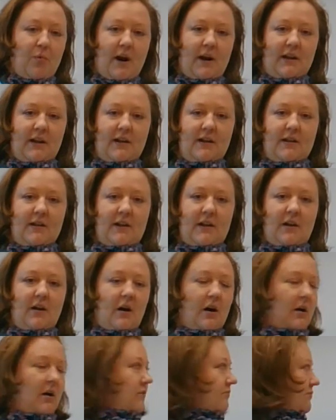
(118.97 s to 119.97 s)
one, kill the
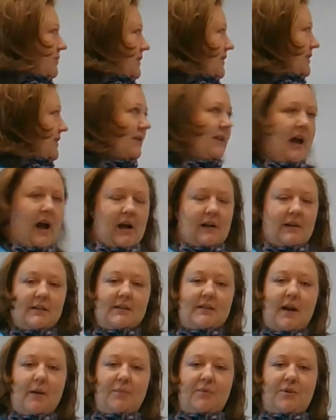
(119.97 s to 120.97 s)
ER. Did that.
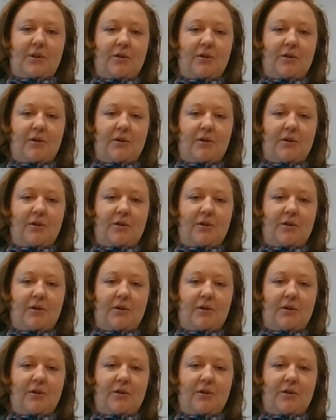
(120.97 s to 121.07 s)
Step